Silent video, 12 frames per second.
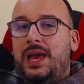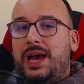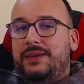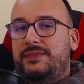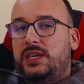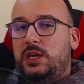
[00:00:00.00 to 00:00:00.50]

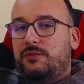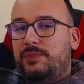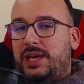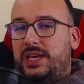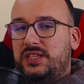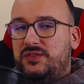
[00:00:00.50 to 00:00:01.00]
Idea of
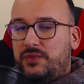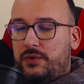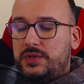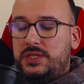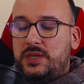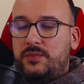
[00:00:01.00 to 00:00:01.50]
black is
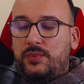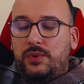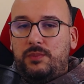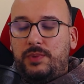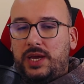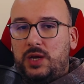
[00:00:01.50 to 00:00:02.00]
very
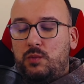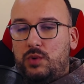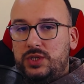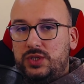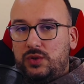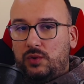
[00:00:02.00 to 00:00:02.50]
simple. Black
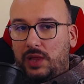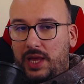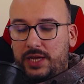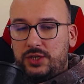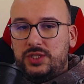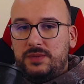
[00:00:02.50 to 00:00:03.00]
wants to
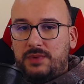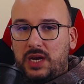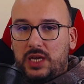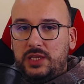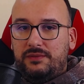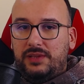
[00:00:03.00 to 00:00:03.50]
launch some
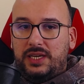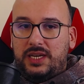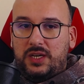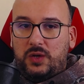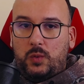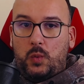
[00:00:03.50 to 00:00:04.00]
kind of like
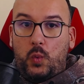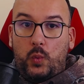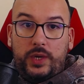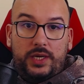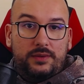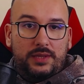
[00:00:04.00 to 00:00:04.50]
a
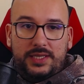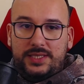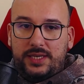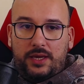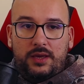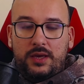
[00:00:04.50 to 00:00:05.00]
queen, let's
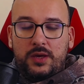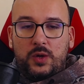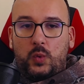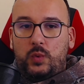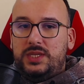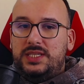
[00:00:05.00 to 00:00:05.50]
say
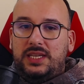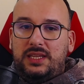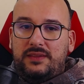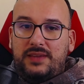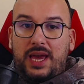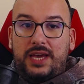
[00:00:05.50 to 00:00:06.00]
queenside
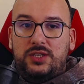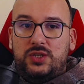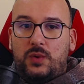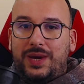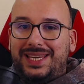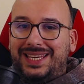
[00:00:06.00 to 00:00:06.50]
attack,
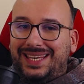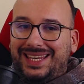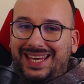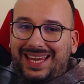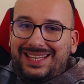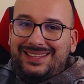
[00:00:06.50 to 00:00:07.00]
so I
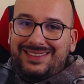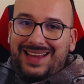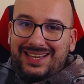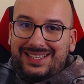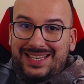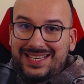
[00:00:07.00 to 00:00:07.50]
can't
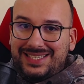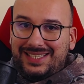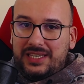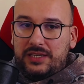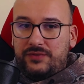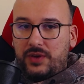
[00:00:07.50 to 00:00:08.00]
attack his
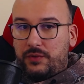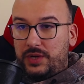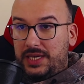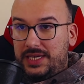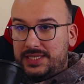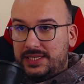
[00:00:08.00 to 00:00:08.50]
king very
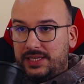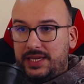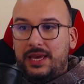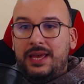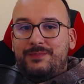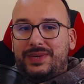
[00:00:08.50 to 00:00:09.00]
easily.
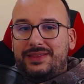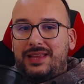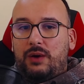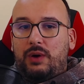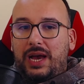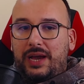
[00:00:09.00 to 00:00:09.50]
But
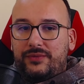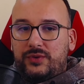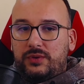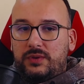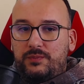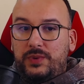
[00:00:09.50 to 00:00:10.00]
now after
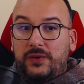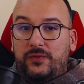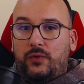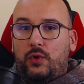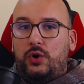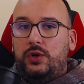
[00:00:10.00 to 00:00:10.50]
the
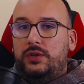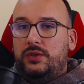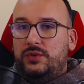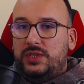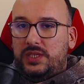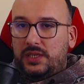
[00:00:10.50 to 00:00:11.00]
b4, you
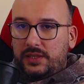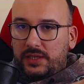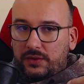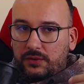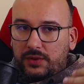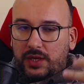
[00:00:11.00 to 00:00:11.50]
still
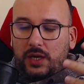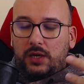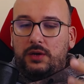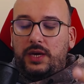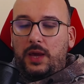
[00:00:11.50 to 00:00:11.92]
need to think, okay,